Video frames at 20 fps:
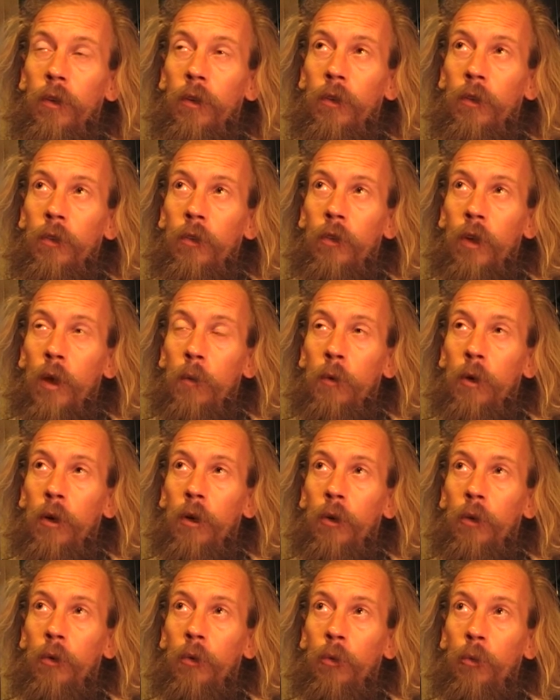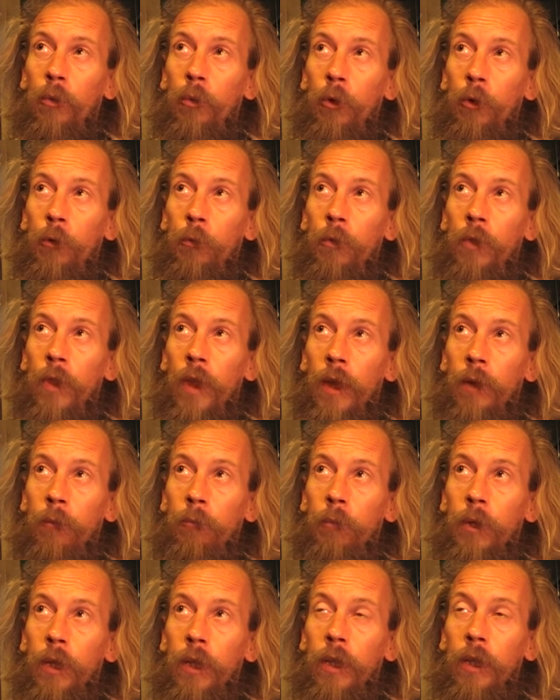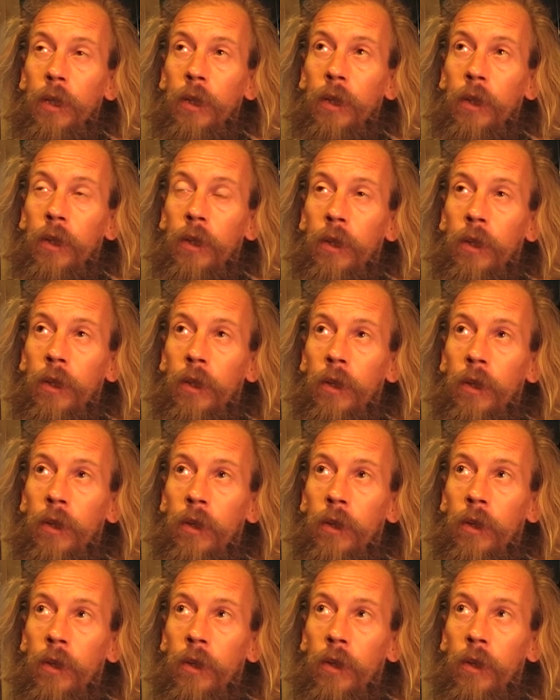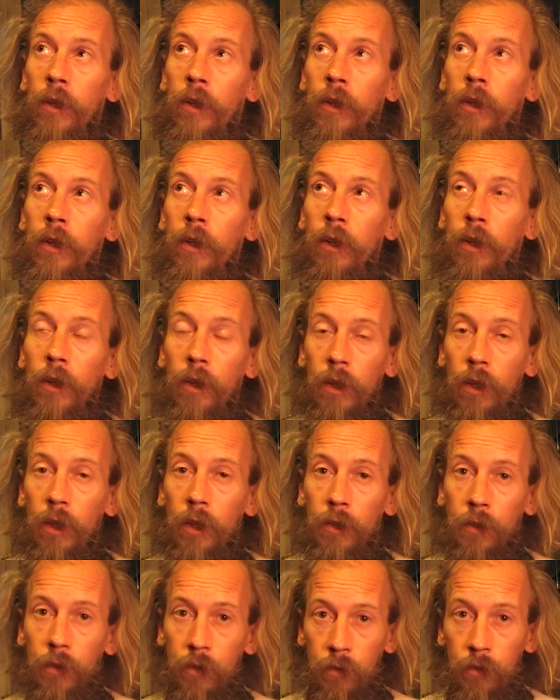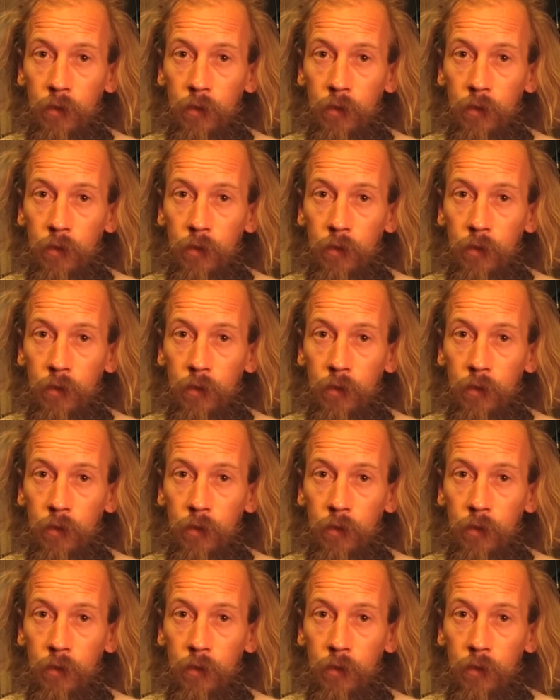Summer would then be learn.